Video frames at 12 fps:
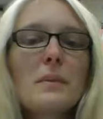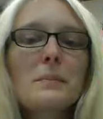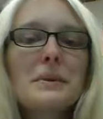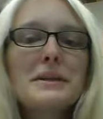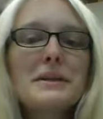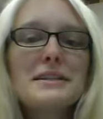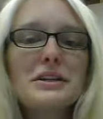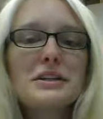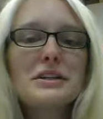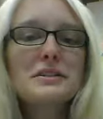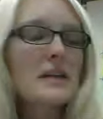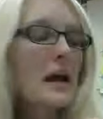
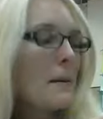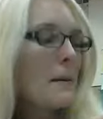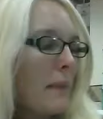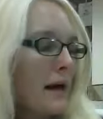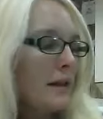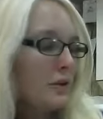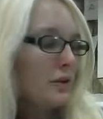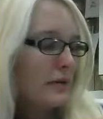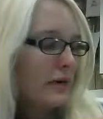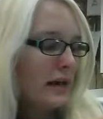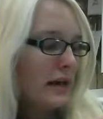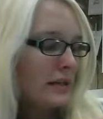Blizzards by
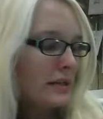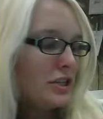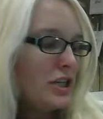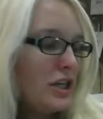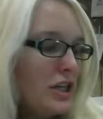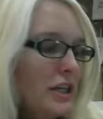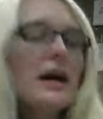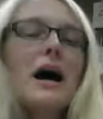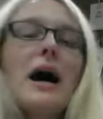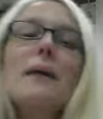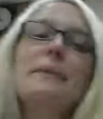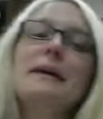Lorraine Jean
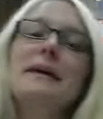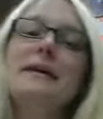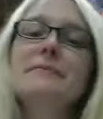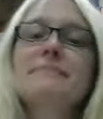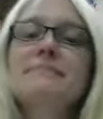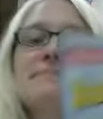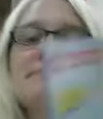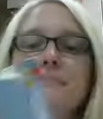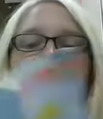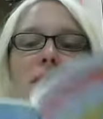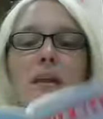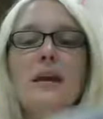Hopping.
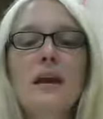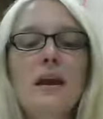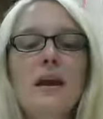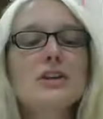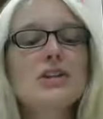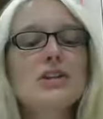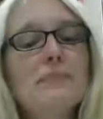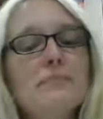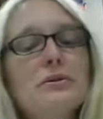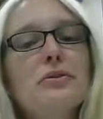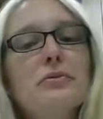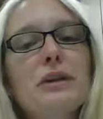
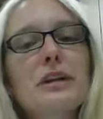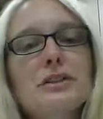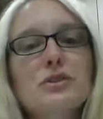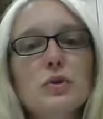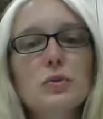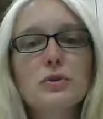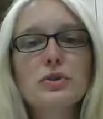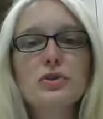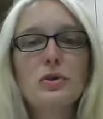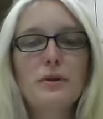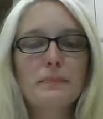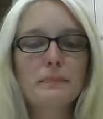Chapter 3,
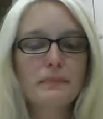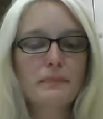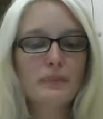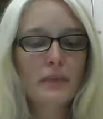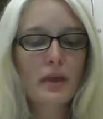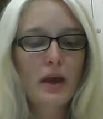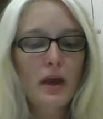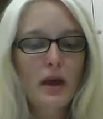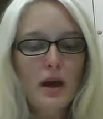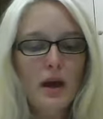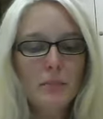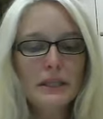Superstorm.
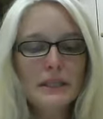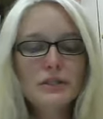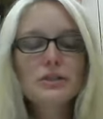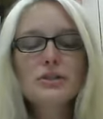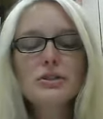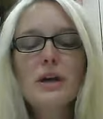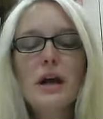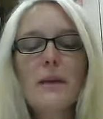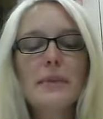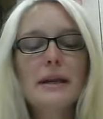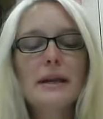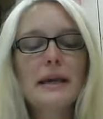Blizzards are
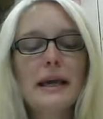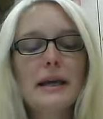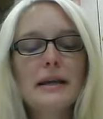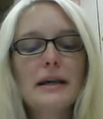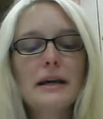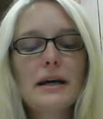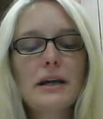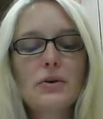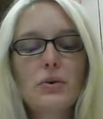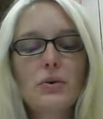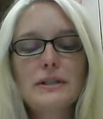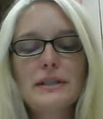common in Canada
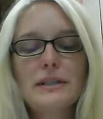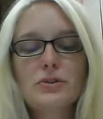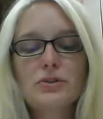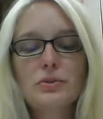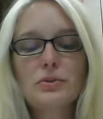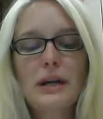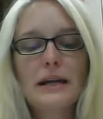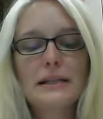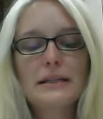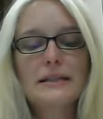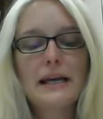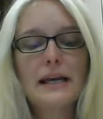and north-central
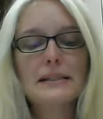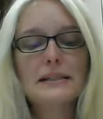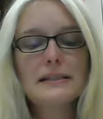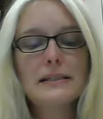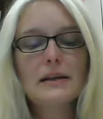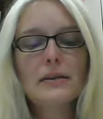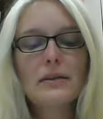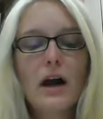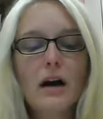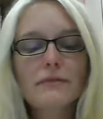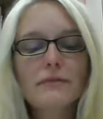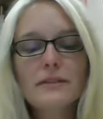United States. They
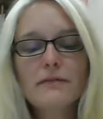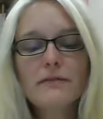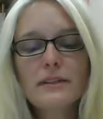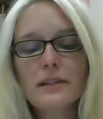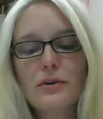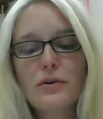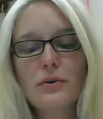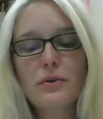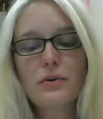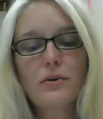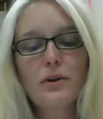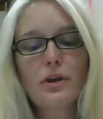often visit
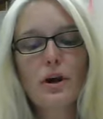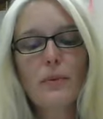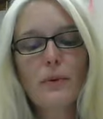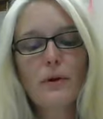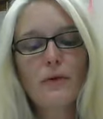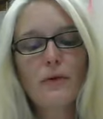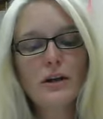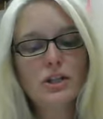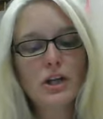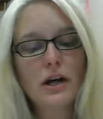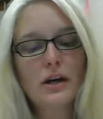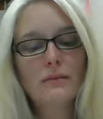northern Europe and
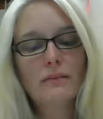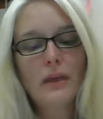Russia,